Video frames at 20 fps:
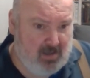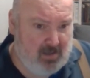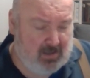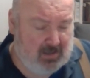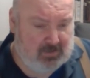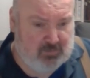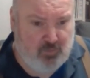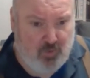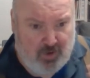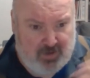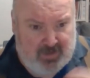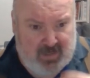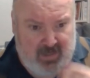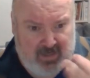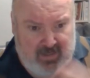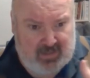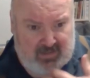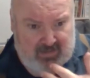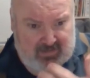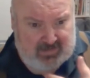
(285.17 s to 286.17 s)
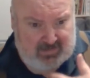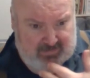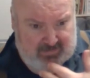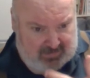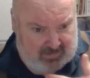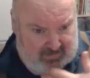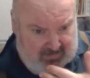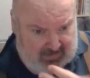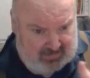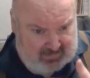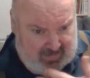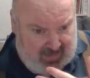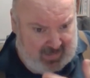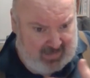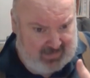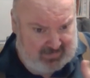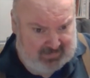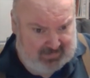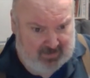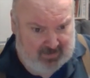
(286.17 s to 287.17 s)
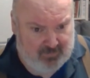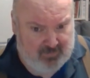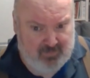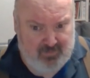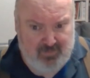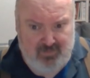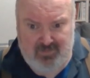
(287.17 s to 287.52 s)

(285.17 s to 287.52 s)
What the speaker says: Because working sustains them,